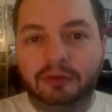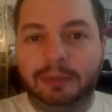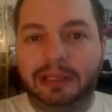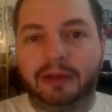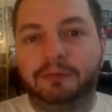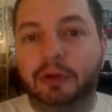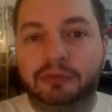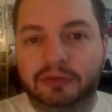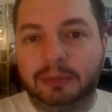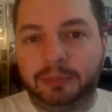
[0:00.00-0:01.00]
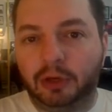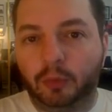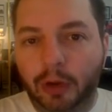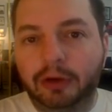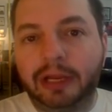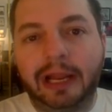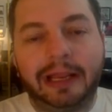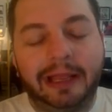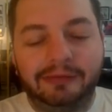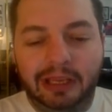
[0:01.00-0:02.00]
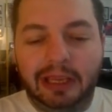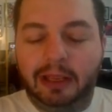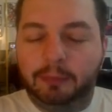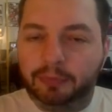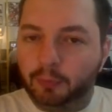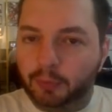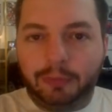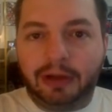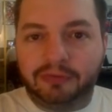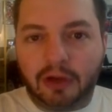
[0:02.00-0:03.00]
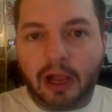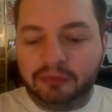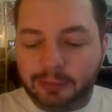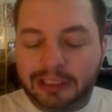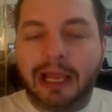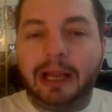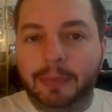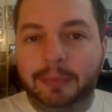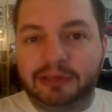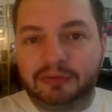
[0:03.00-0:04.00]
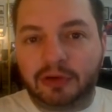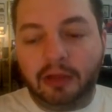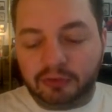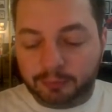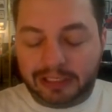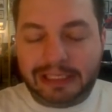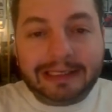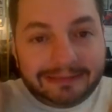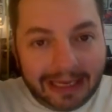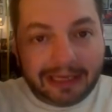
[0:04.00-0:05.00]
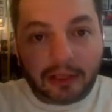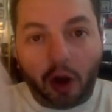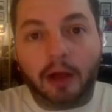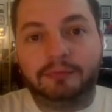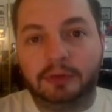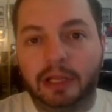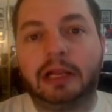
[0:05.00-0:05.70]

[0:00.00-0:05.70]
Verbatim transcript: He like fell asleep, you know, wearing it, I guess the went around his costume and it kind of mimicked his costume, but he could take it off like